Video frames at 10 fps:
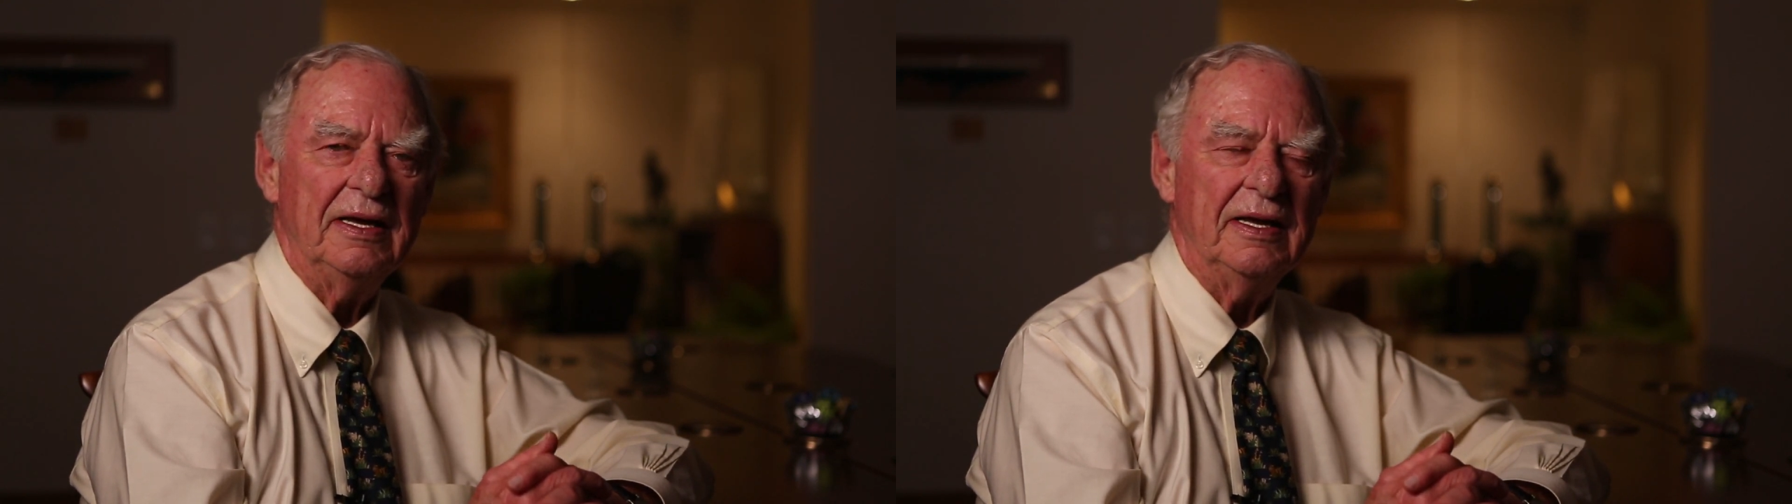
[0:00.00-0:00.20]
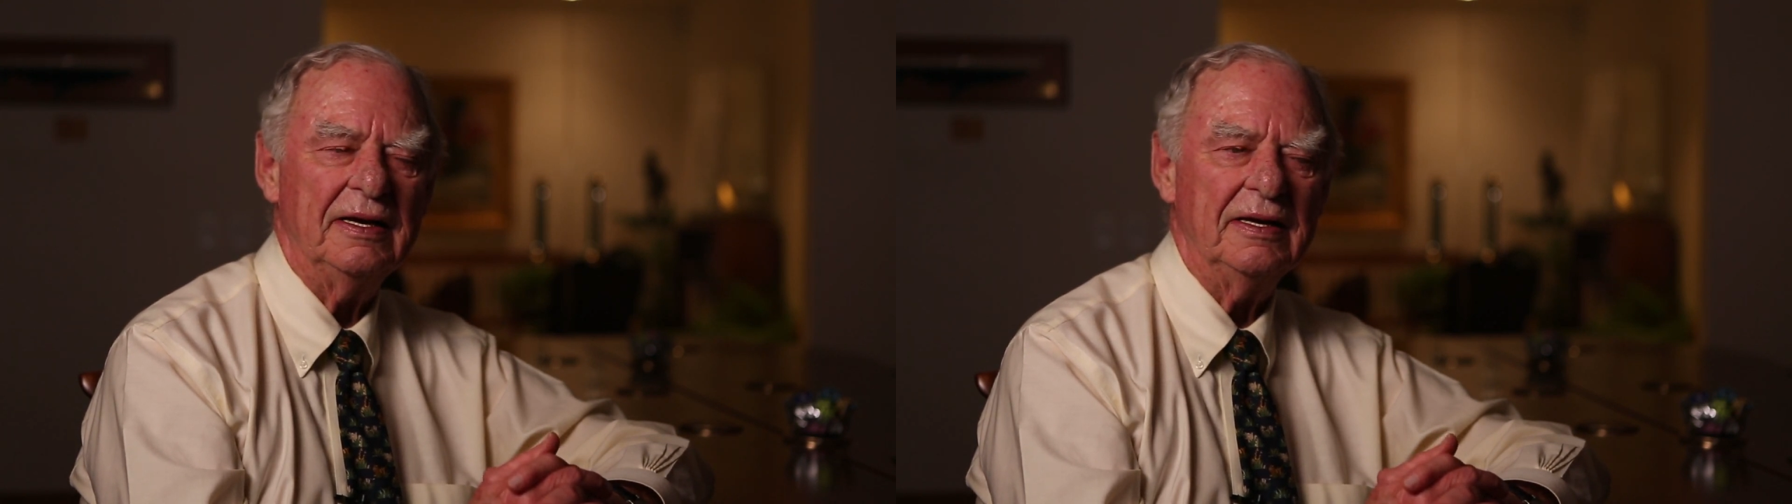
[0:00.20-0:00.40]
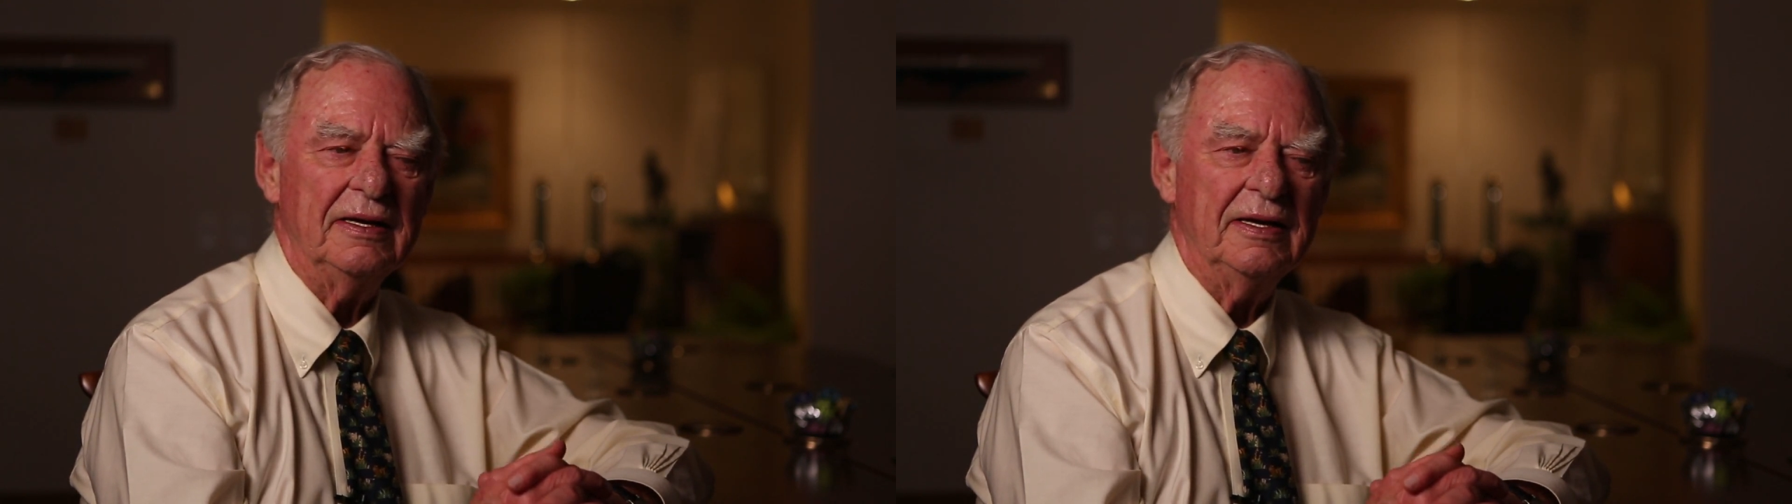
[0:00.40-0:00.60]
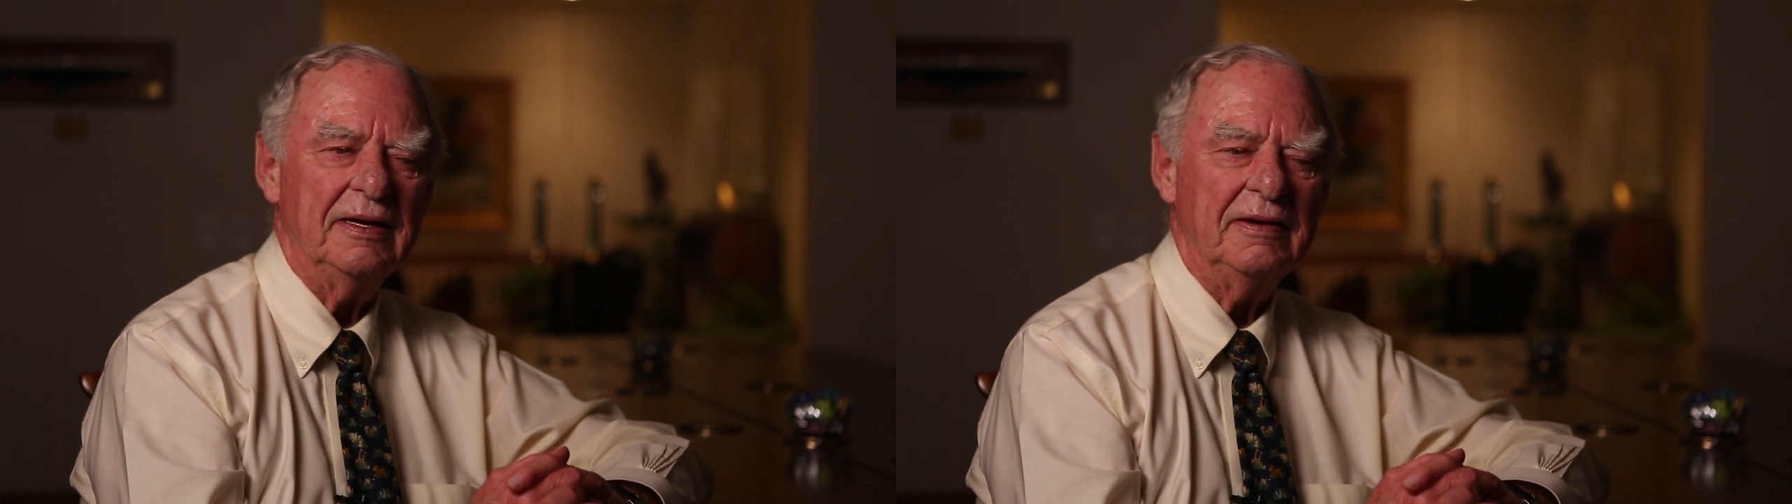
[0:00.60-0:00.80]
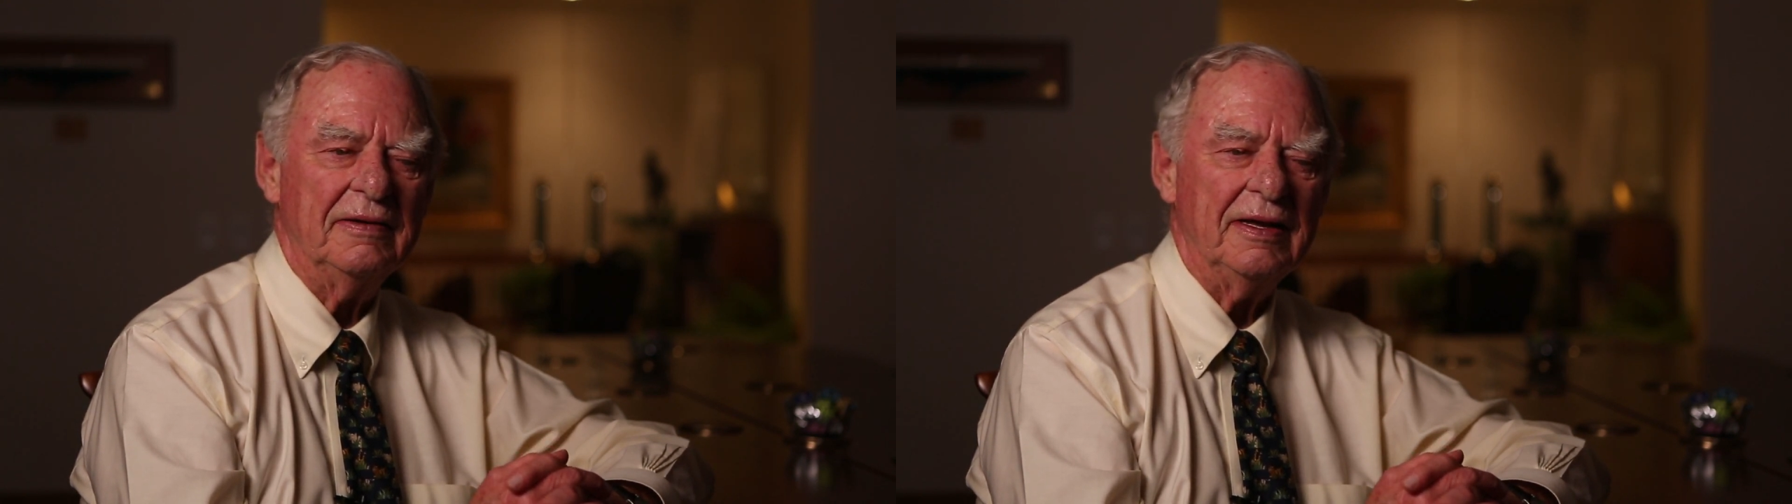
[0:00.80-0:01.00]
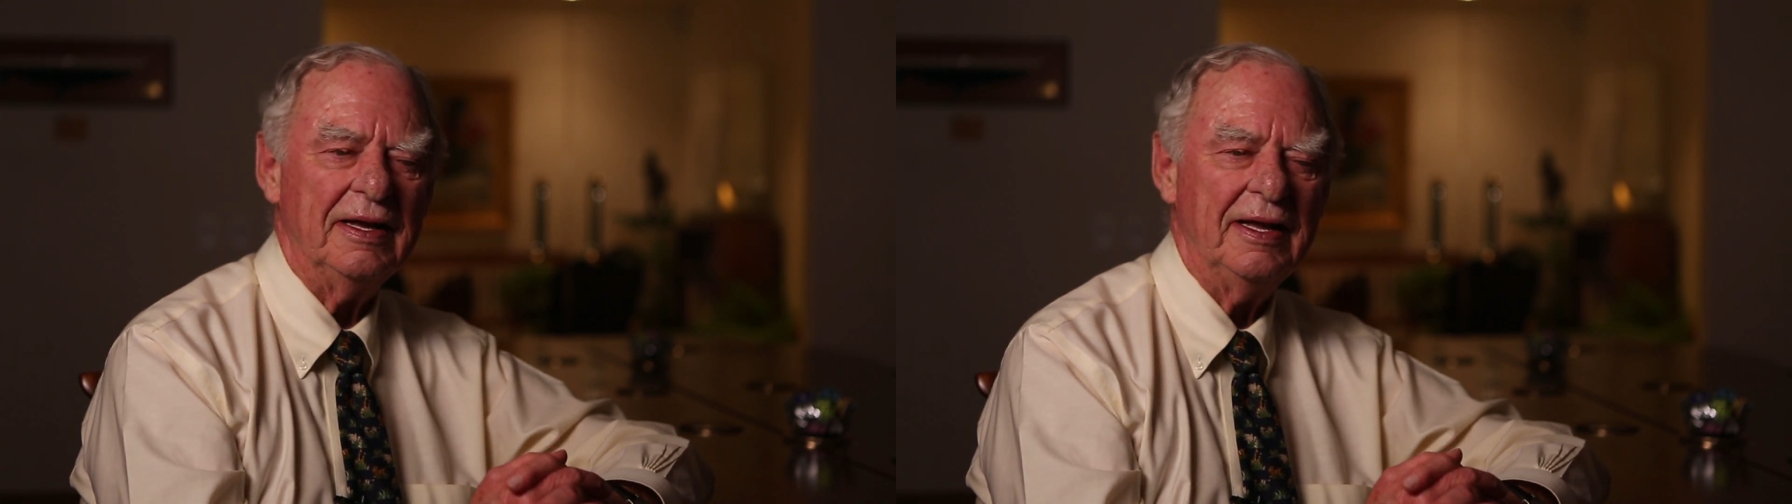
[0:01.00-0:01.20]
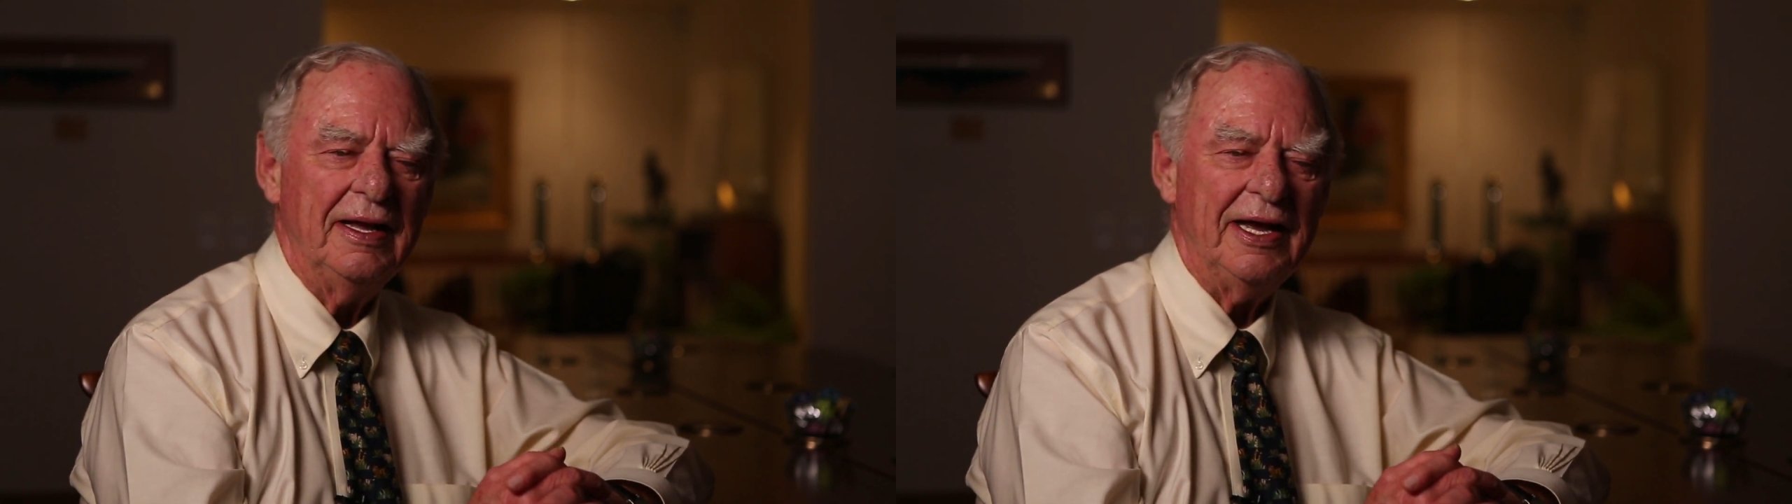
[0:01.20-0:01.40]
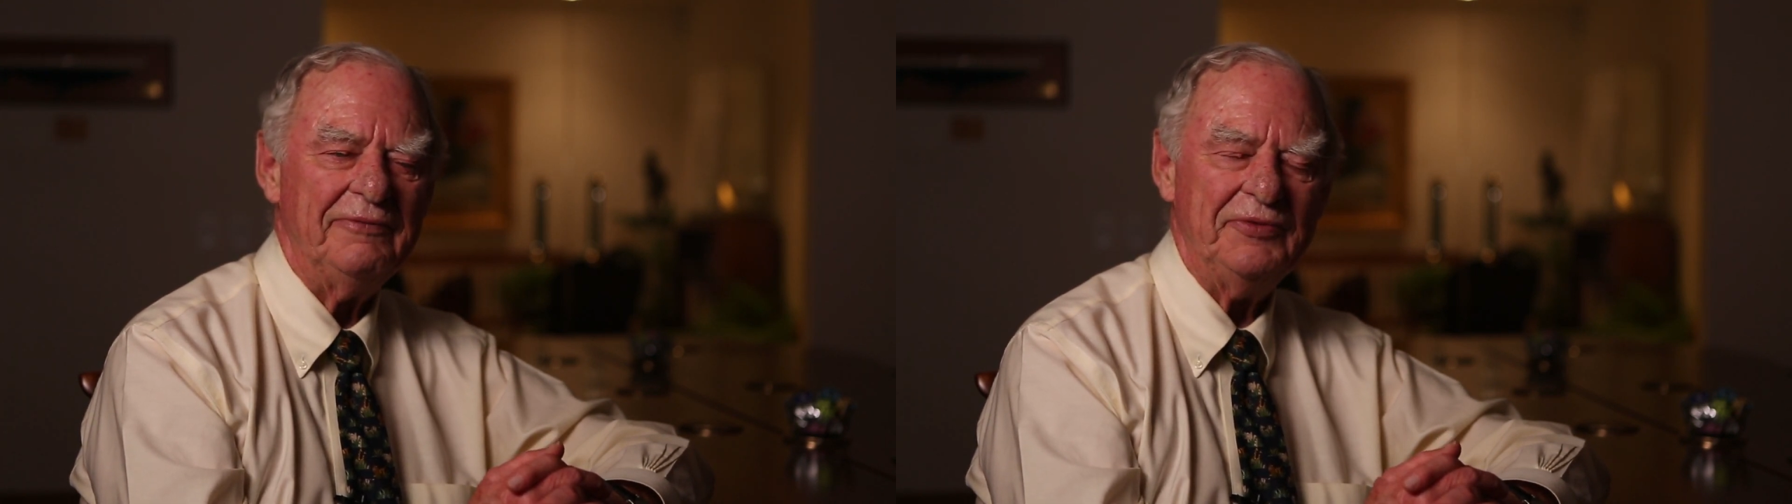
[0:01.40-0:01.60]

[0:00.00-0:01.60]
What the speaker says: And I